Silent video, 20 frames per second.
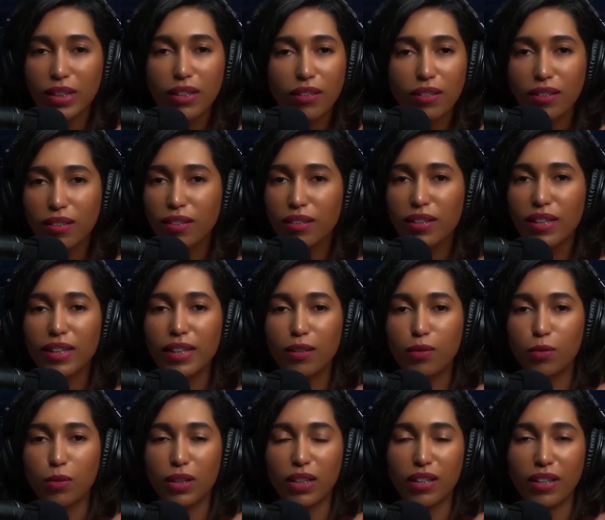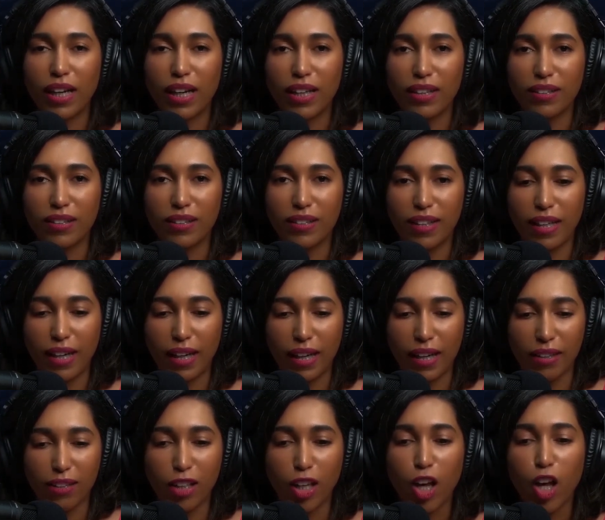instantly realize
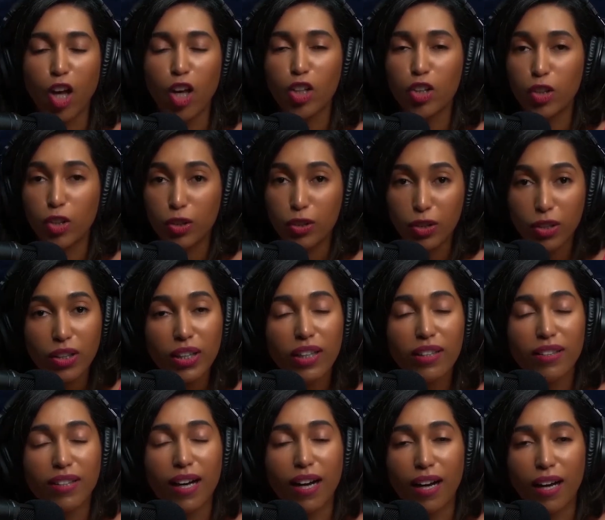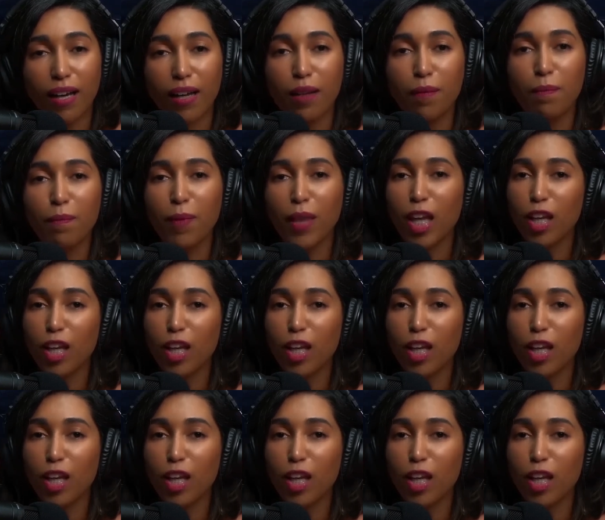that you took a time,